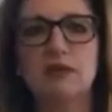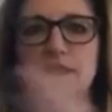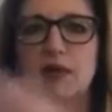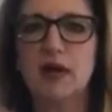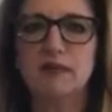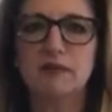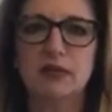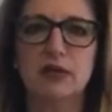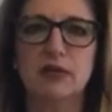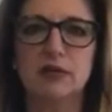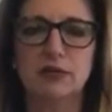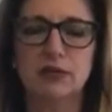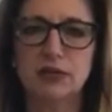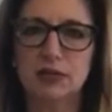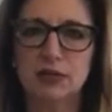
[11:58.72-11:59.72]
to 5
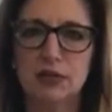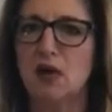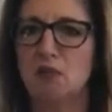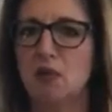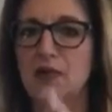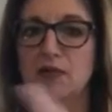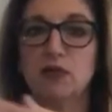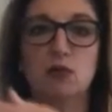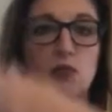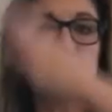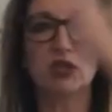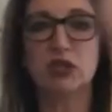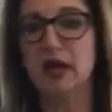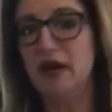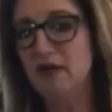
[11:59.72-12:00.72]
years,
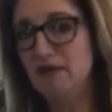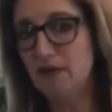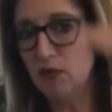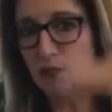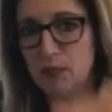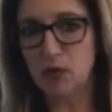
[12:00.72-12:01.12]
whichever